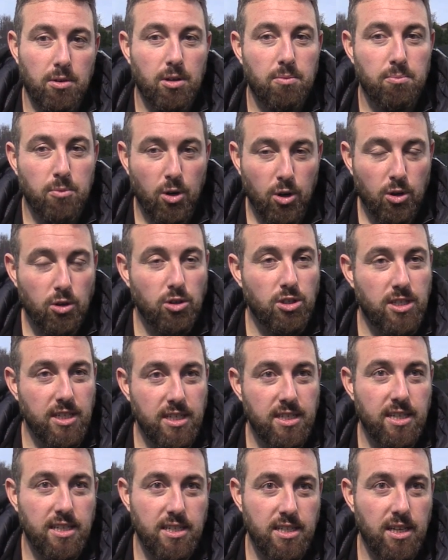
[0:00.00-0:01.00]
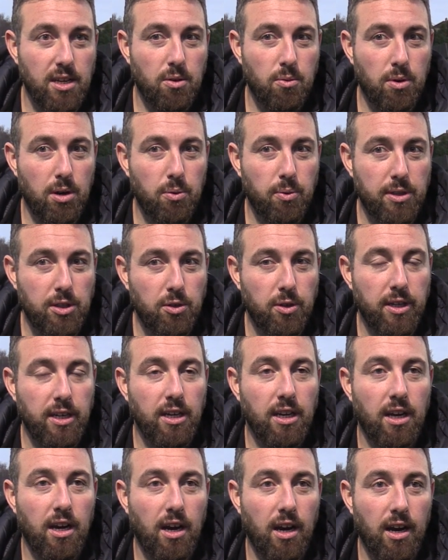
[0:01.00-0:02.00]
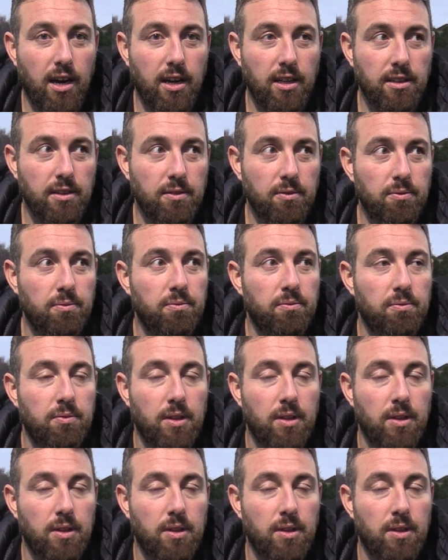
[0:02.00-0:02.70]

more consistency in what we're doing and,